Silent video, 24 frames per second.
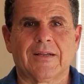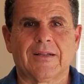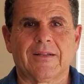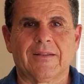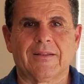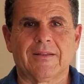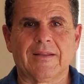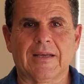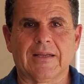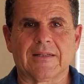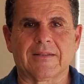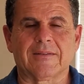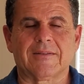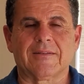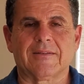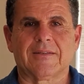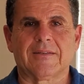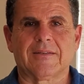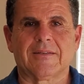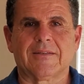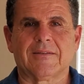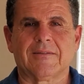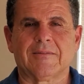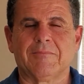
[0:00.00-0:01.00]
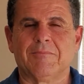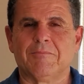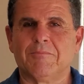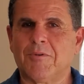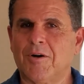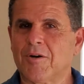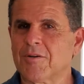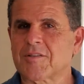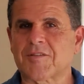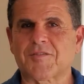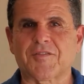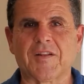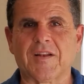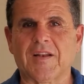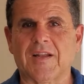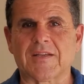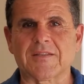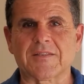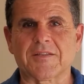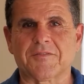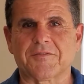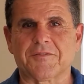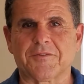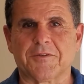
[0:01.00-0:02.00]
that most
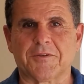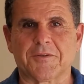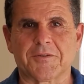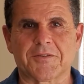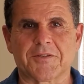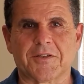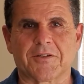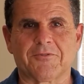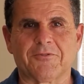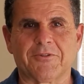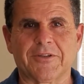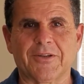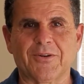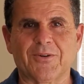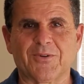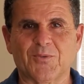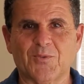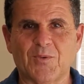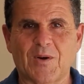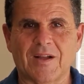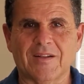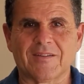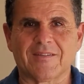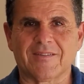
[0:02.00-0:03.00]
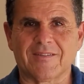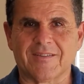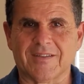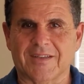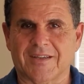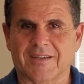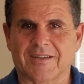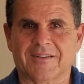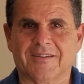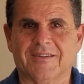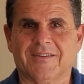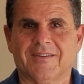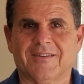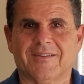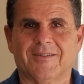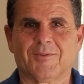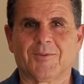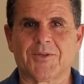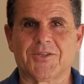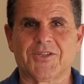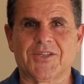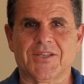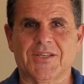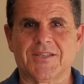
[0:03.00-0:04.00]
philosophers agree on one thing,
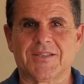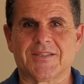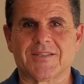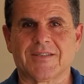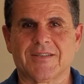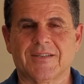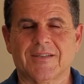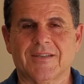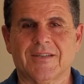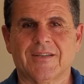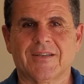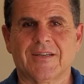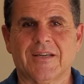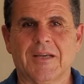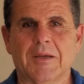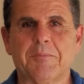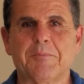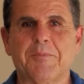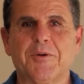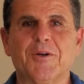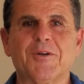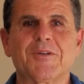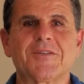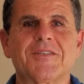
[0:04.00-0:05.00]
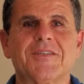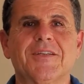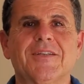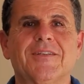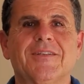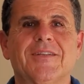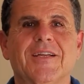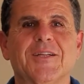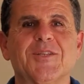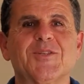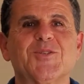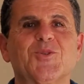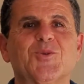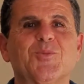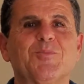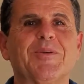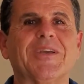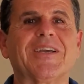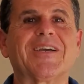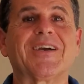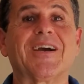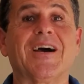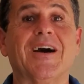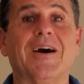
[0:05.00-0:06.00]
which is a person tends to
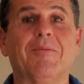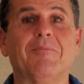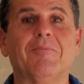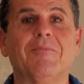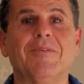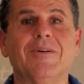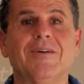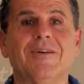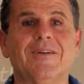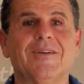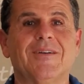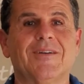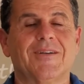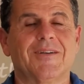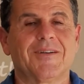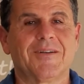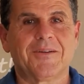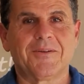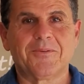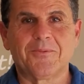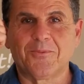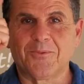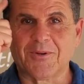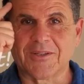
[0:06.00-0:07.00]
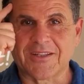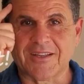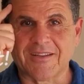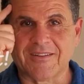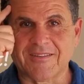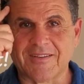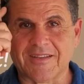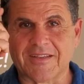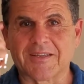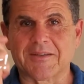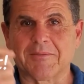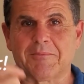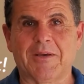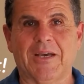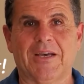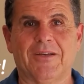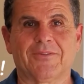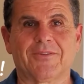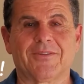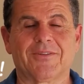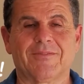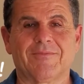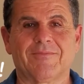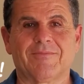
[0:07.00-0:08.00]
become what they think about.
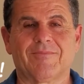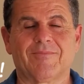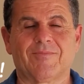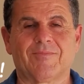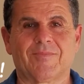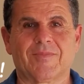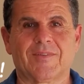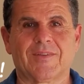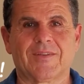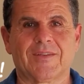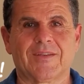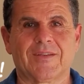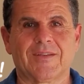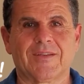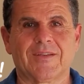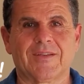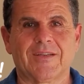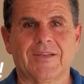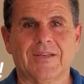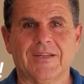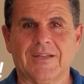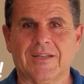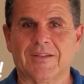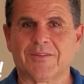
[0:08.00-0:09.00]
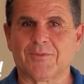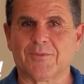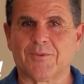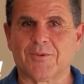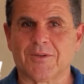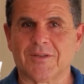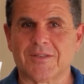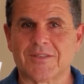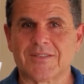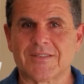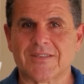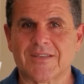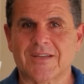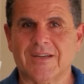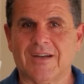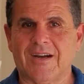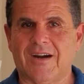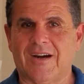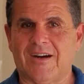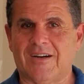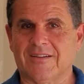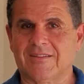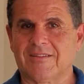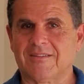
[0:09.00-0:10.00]
In other words,
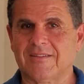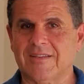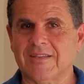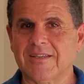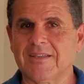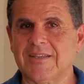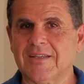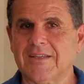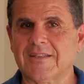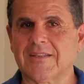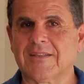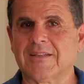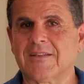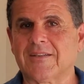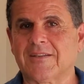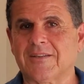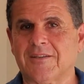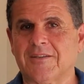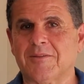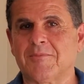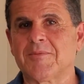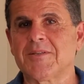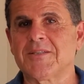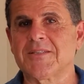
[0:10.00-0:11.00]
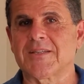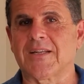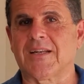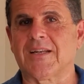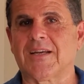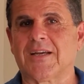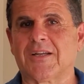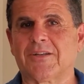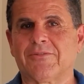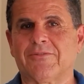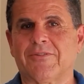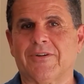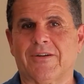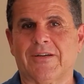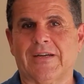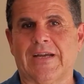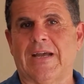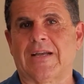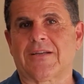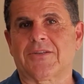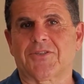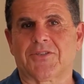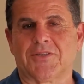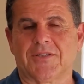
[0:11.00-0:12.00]
our thinking determines a lot of our
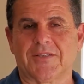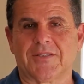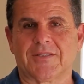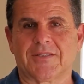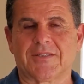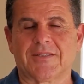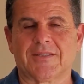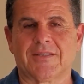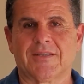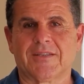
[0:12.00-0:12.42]
actions.